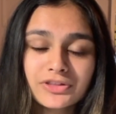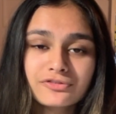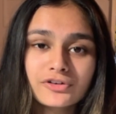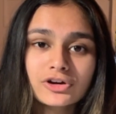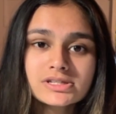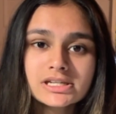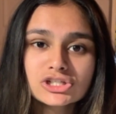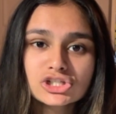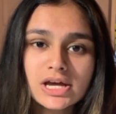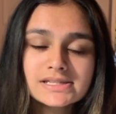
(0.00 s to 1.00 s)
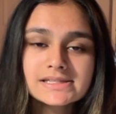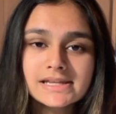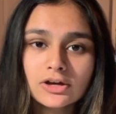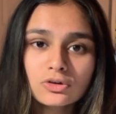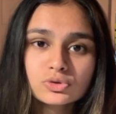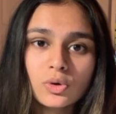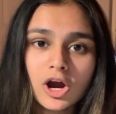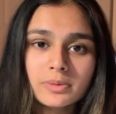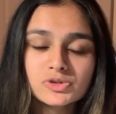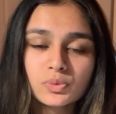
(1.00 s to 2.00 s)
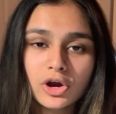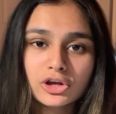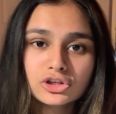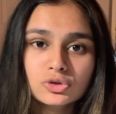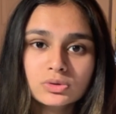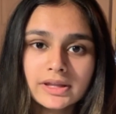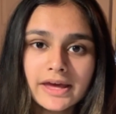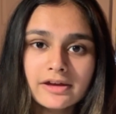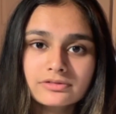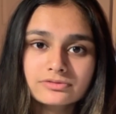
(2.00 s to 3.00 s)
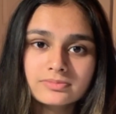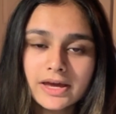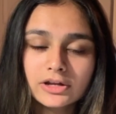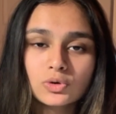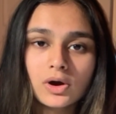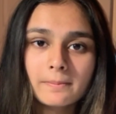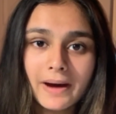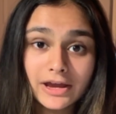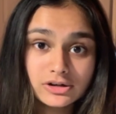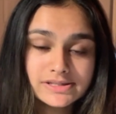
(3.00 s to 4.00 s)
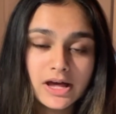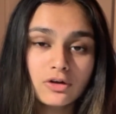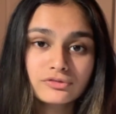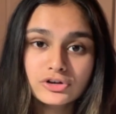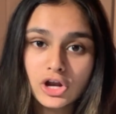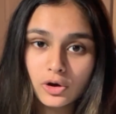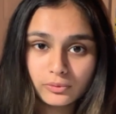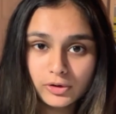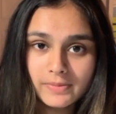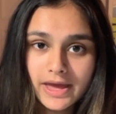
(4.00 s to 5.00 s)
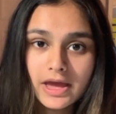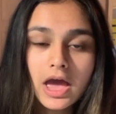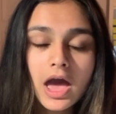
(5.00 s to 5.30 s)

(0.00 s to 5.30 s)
The first is just single dorms where you live in a dorm by yourself, no roommate,